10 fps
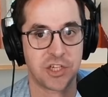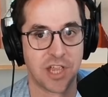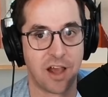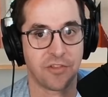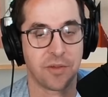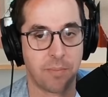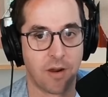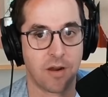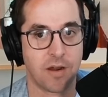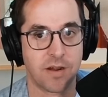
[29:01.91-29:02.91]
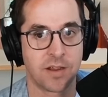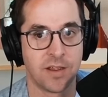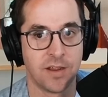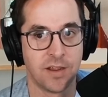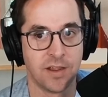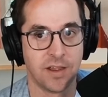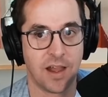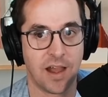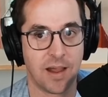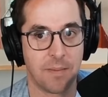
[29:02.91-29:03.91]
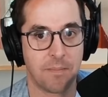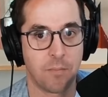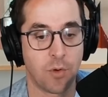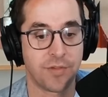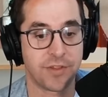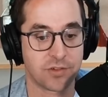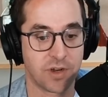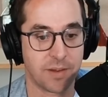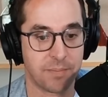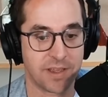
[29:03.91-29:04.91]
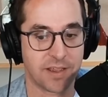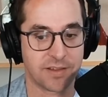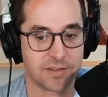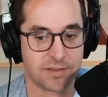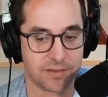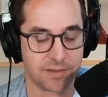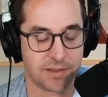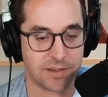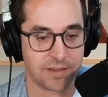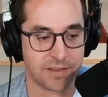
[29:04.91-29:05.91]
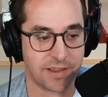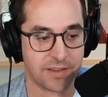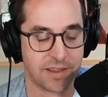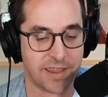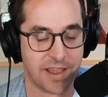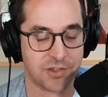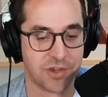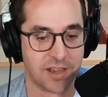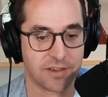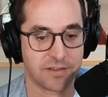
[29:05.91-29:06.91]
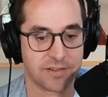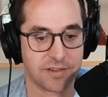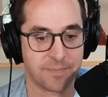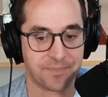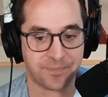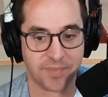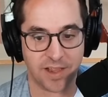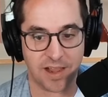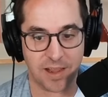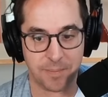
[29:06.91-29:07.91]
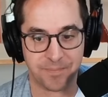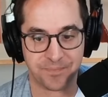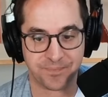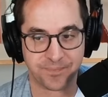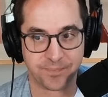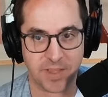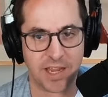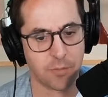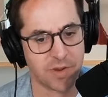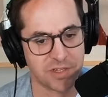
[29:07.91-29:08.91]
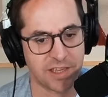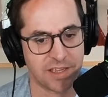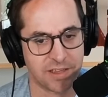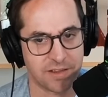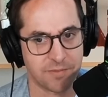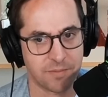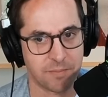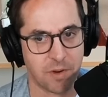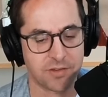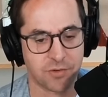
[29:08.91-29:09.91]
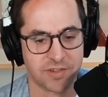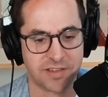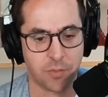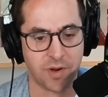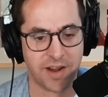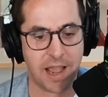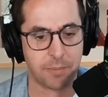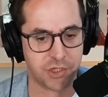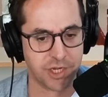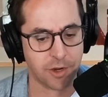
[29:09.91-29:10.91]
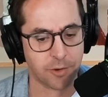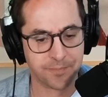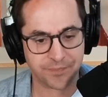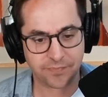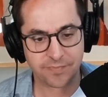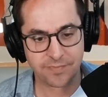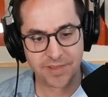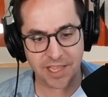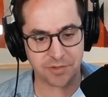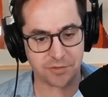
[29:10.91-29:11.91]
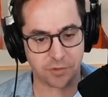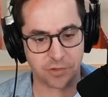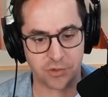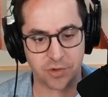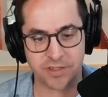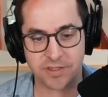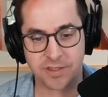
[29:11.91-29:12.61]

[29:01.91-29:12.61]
out the part um, more in the script because uh, they they cast Jack Nicholson. Um, and originally, Martin Scorsese wanted Al Pacino. That was his first choice